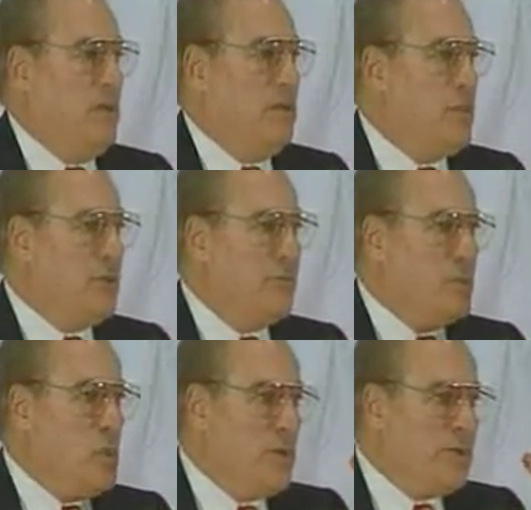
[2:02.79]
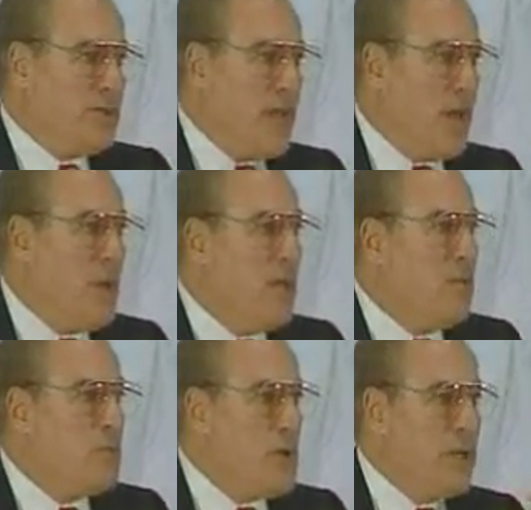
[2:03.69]
The most important step
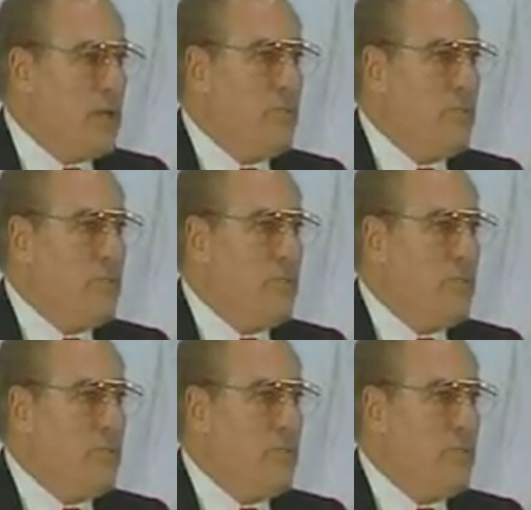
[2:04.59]
in bringing